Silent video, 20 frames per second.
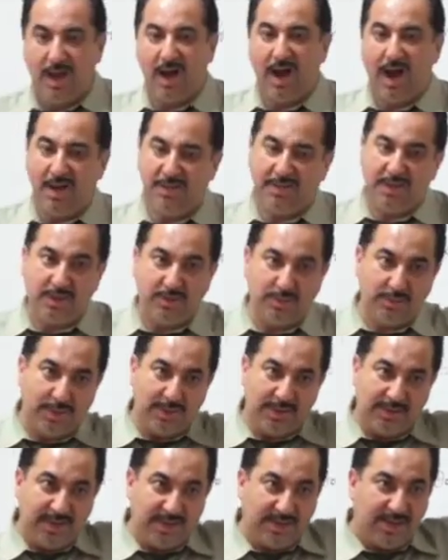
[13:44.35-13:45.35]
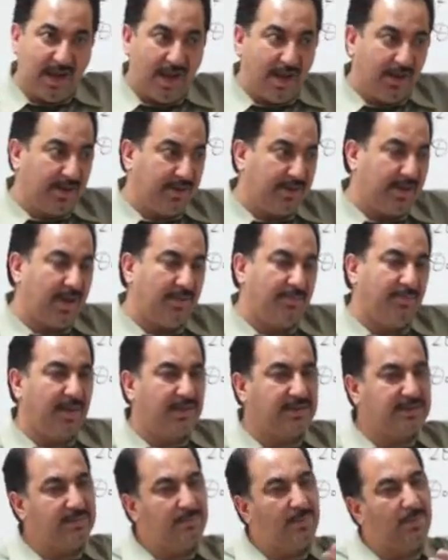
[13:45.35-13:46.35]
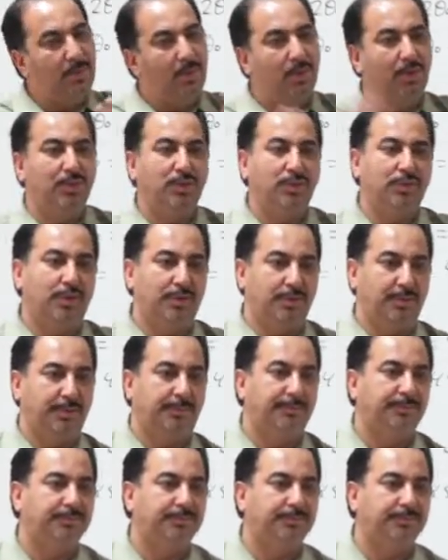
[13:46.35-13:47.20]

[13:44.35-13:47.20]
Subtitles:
Either you hit the target at maximum or you don't.